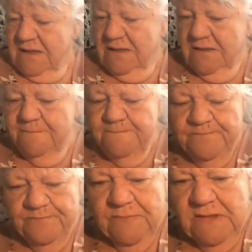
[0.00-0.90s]
Um,
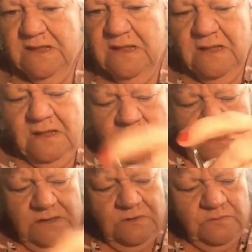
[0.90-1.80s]

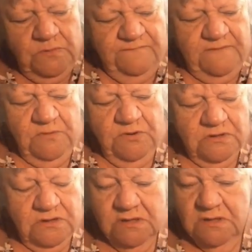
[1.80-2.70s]
I don't know if I'm
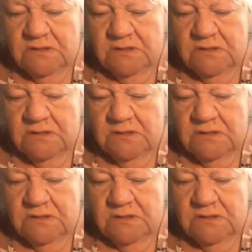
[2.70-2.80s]
going to.